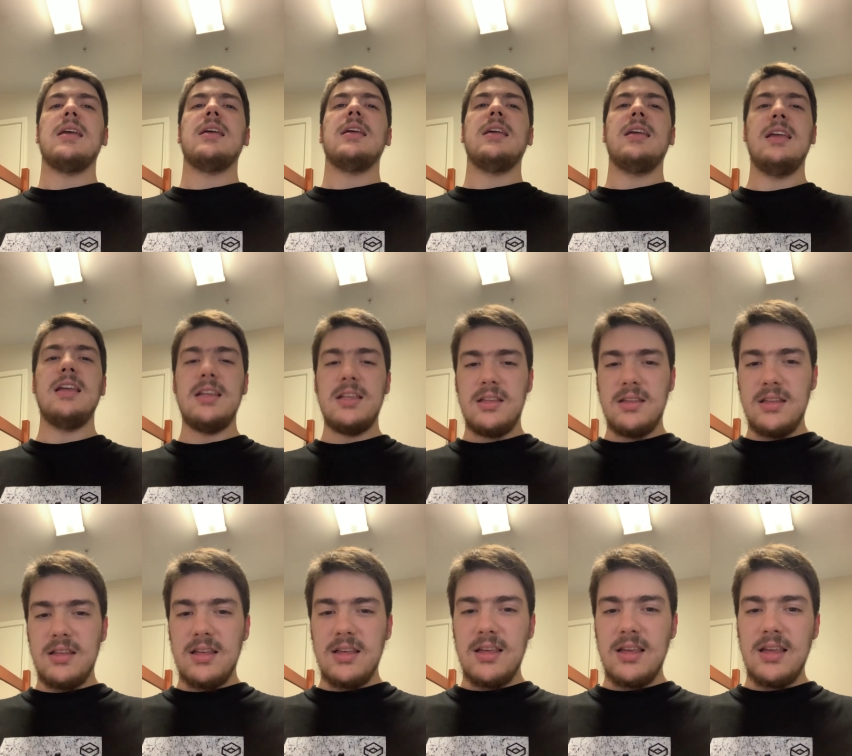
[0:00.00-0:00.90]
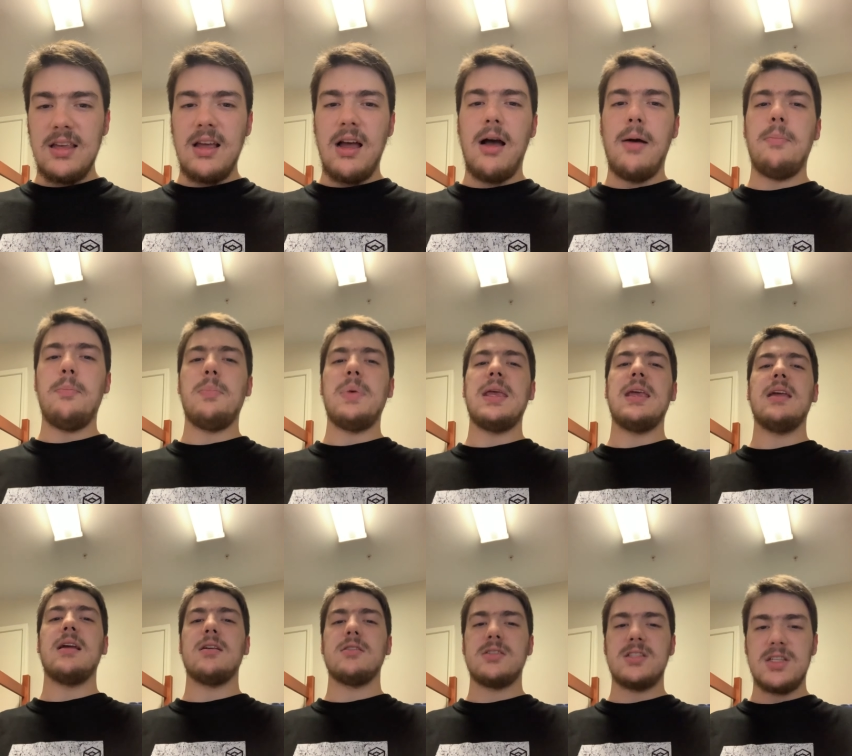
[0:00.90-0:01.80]
He
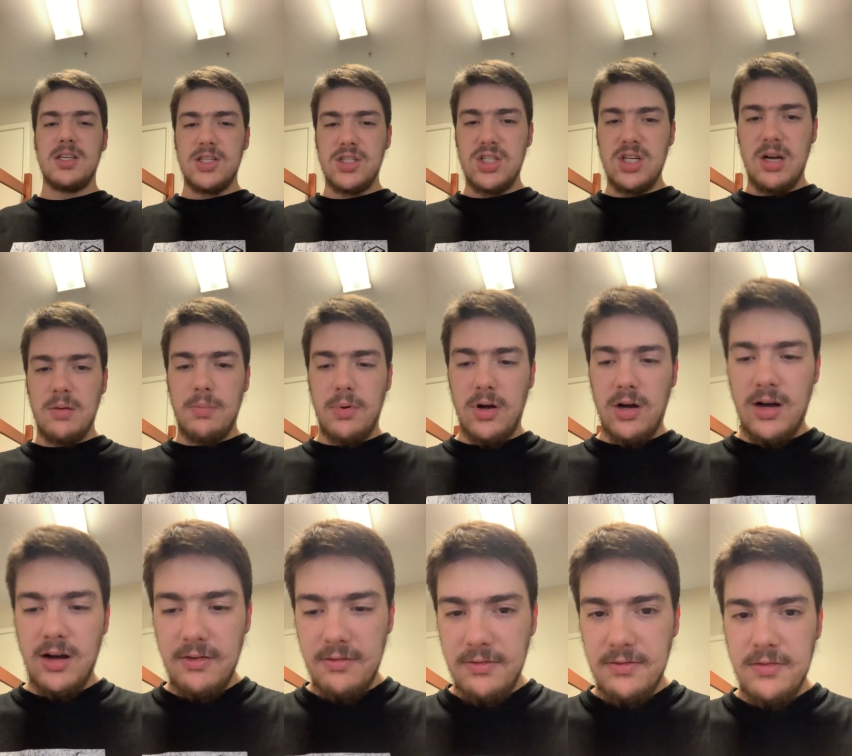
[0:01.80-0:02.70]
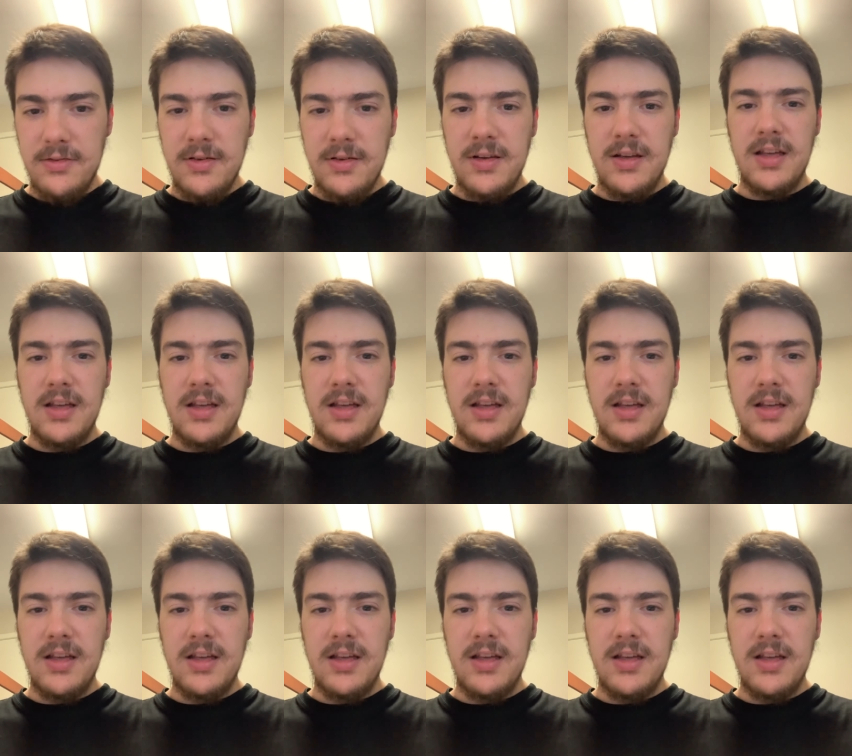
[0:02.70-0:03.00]
appears to jump off,